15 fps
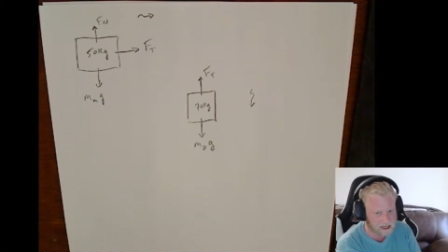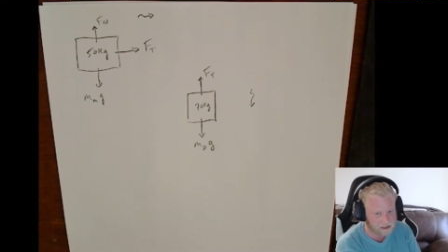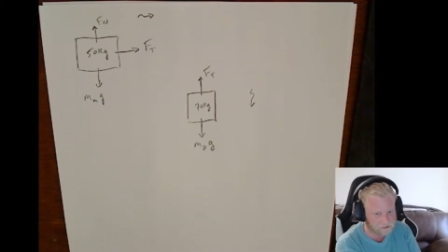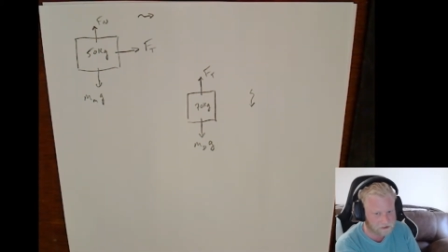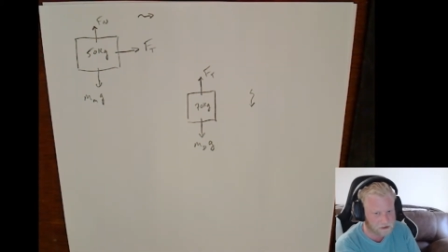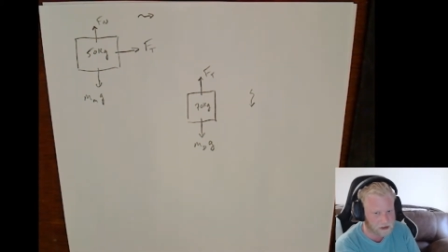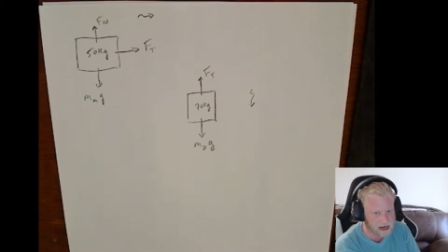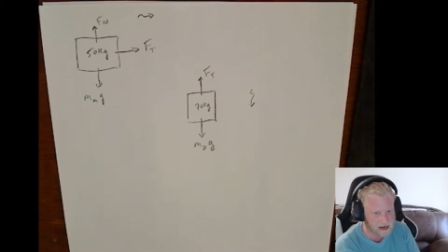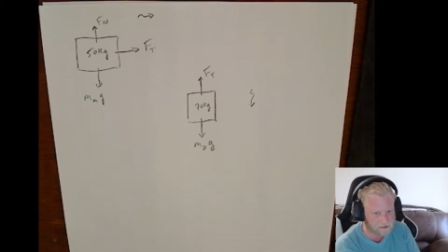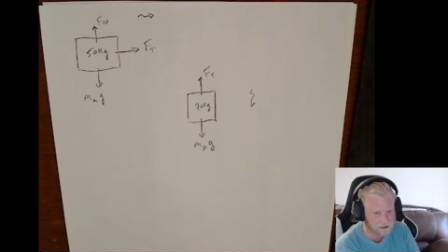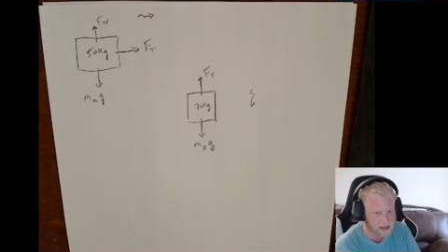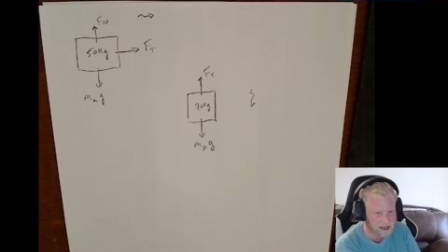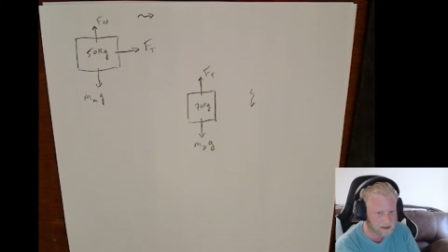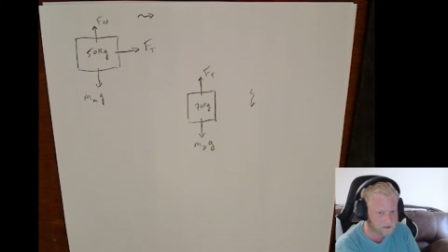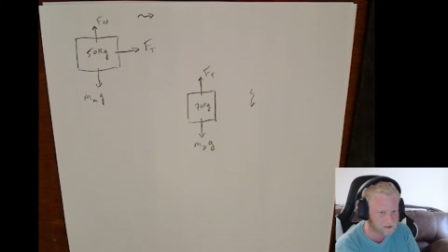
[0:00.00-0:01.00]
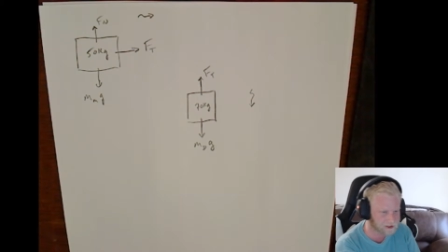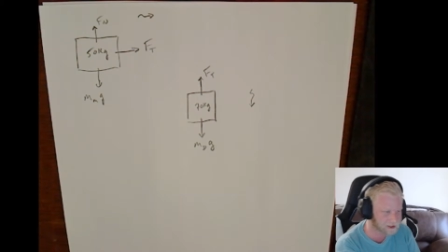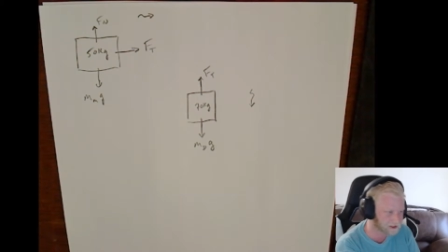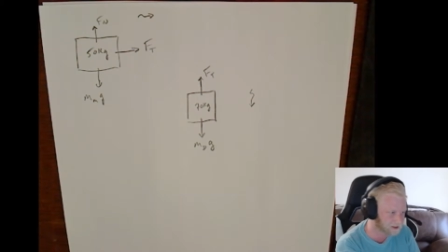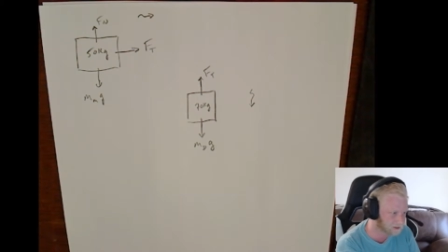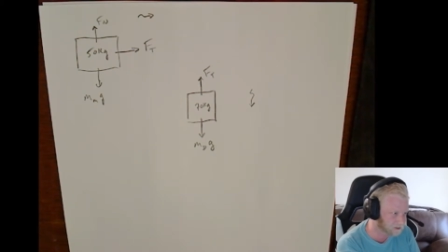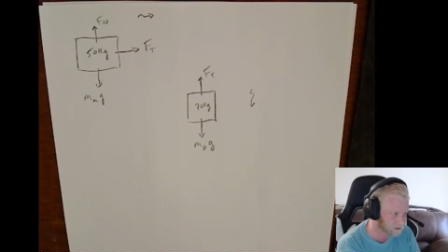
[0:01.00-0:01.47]
If you have that
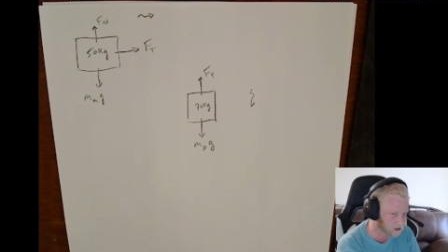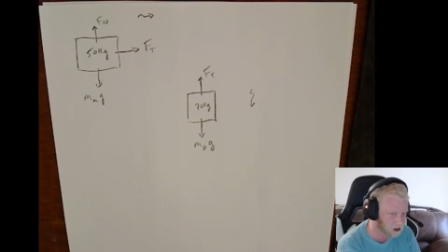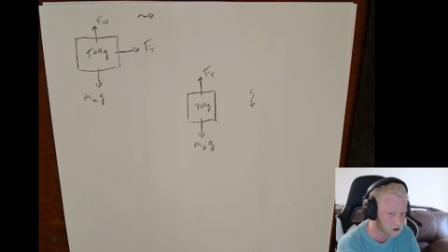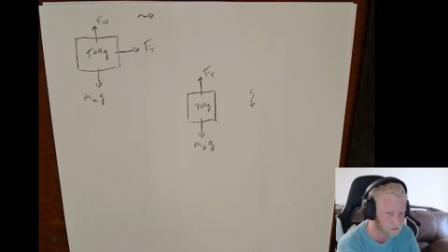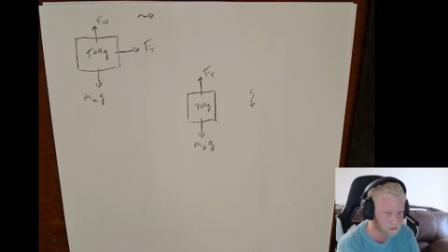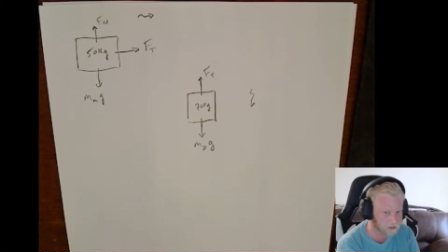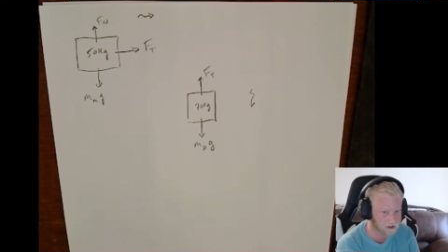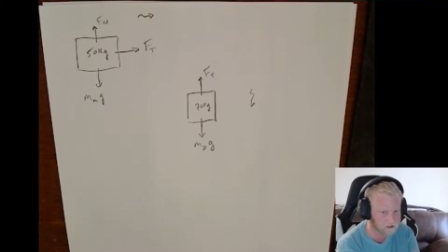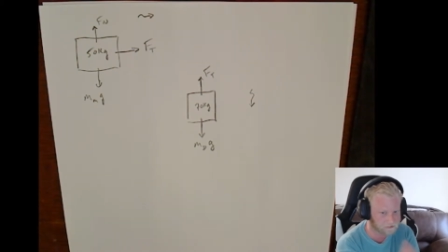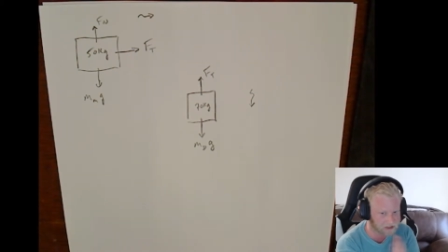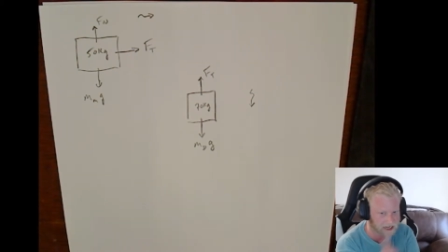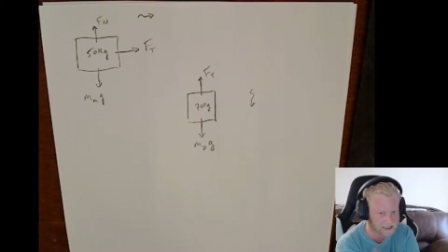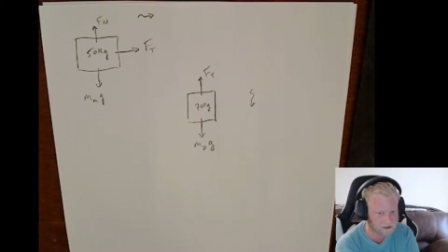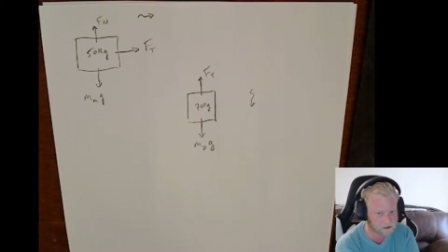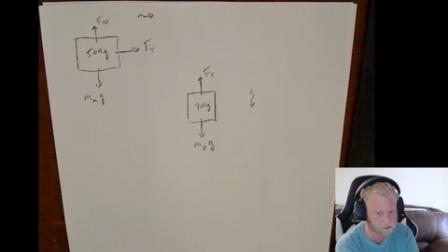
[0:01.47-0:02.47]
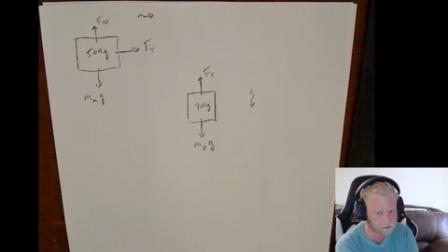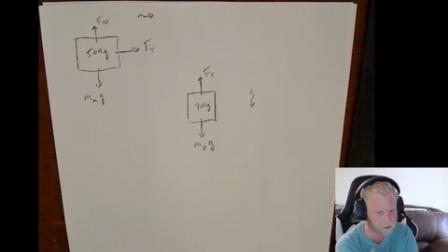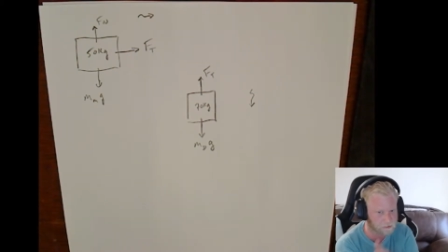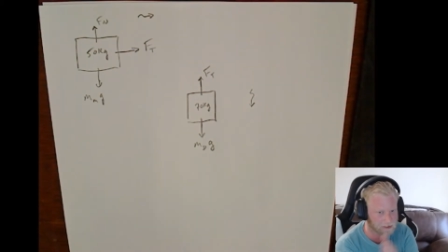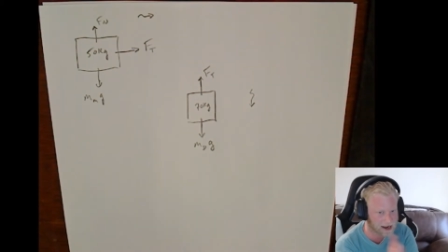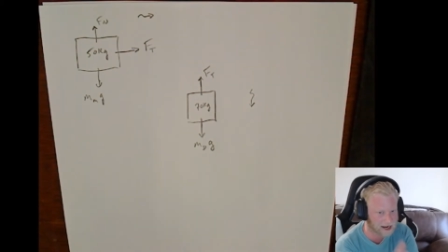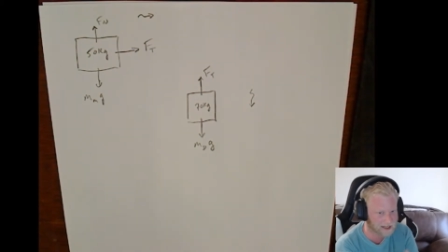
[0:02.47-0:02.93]
rope of negligible
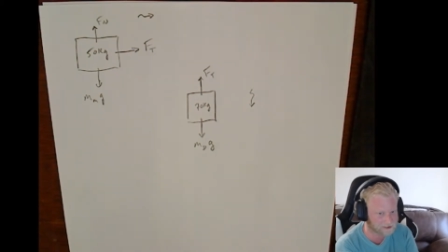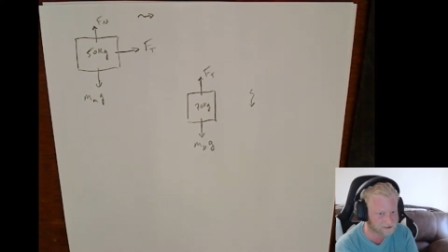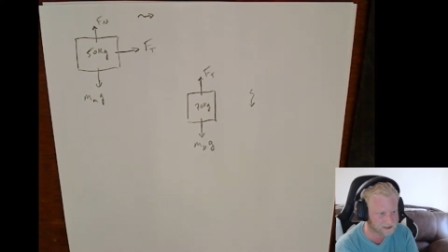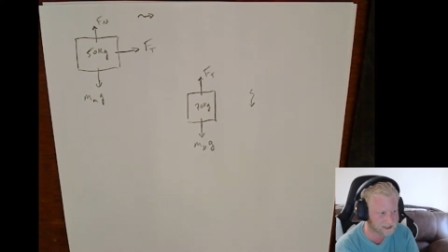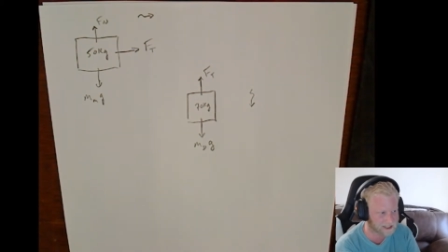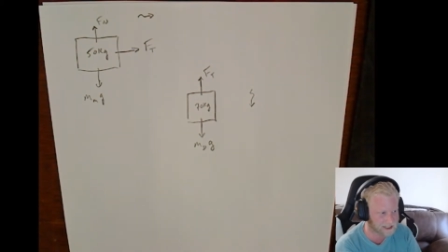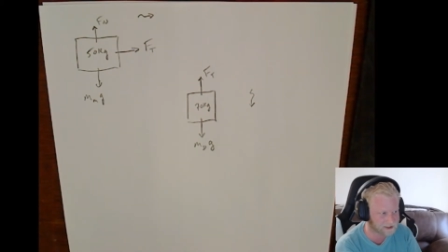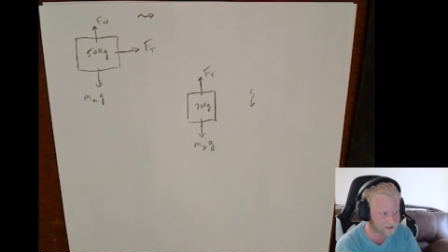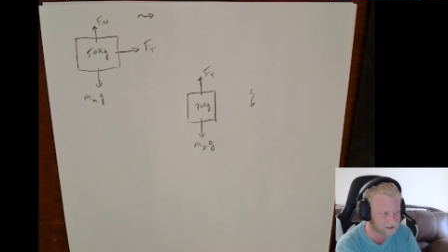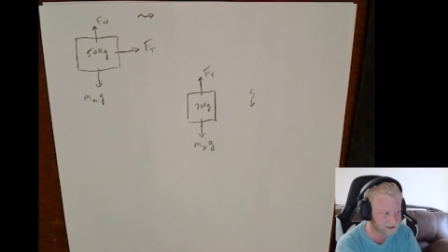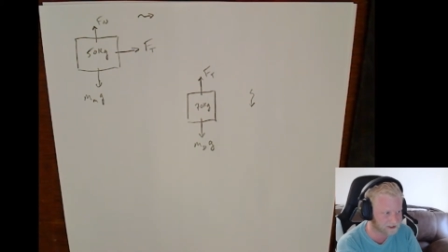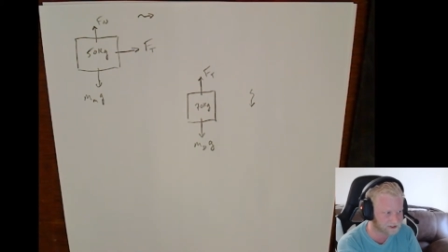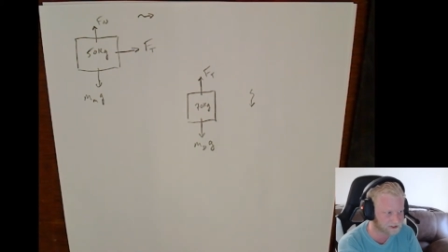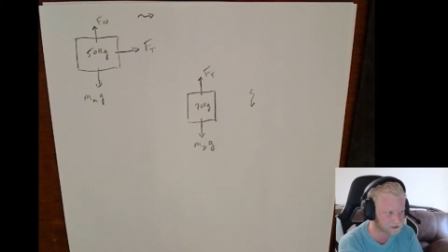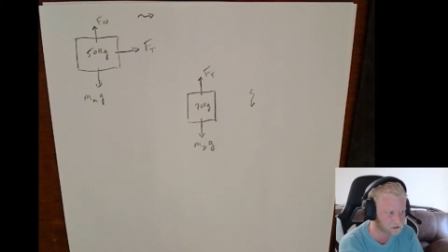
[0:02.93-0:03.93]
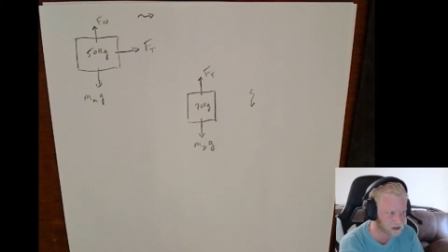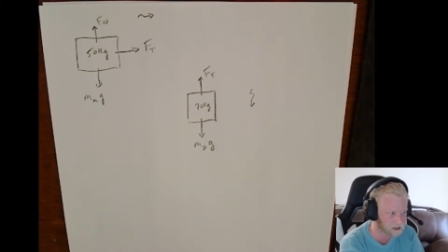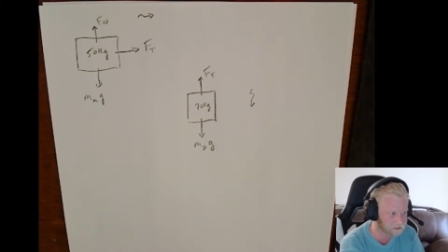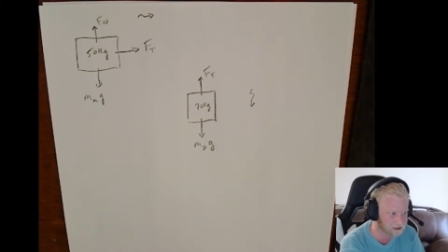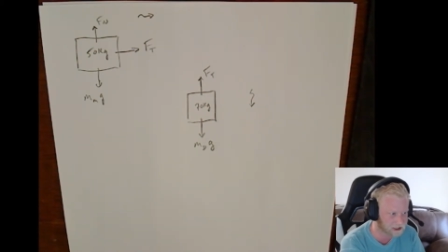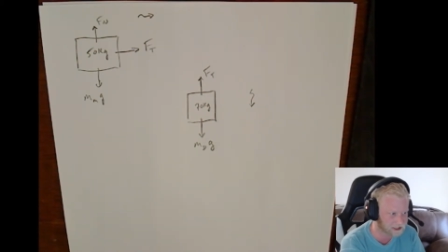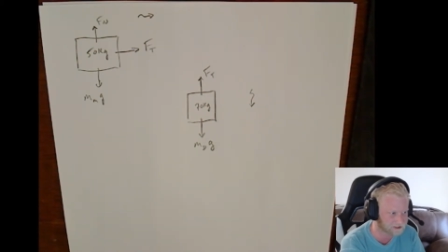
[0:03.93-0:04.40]
mass connecting these two
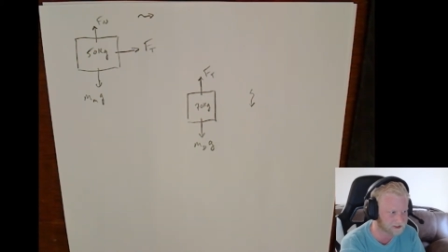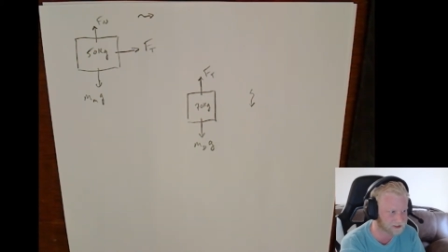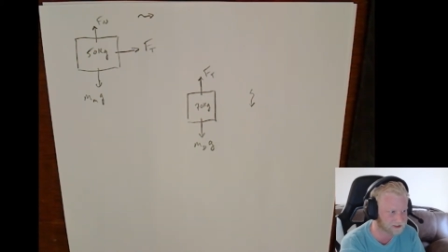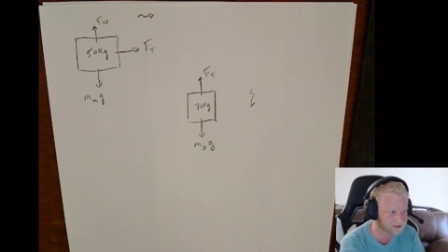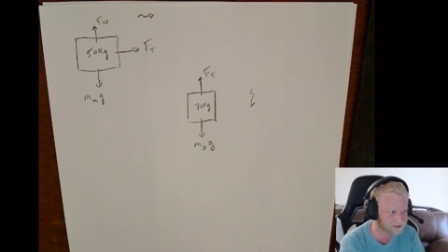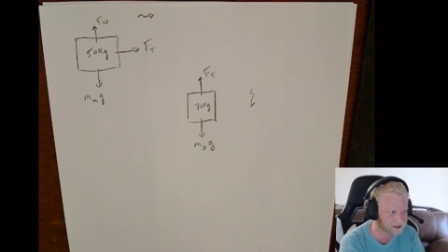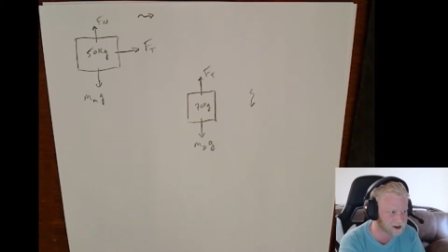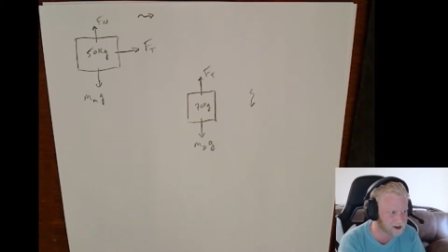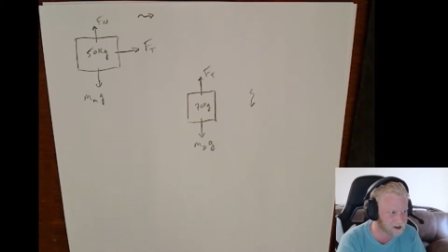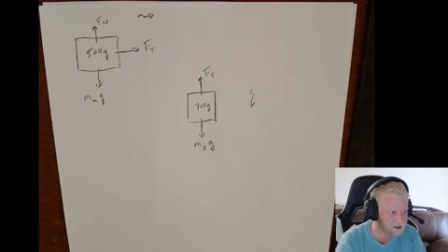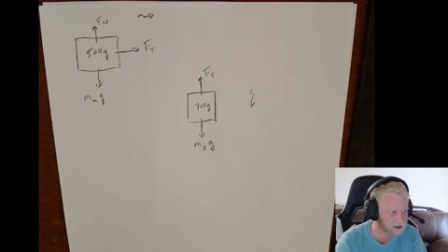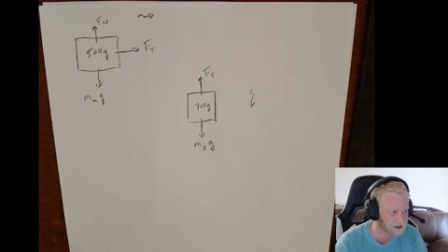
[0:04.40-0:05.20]
objects and it's taut,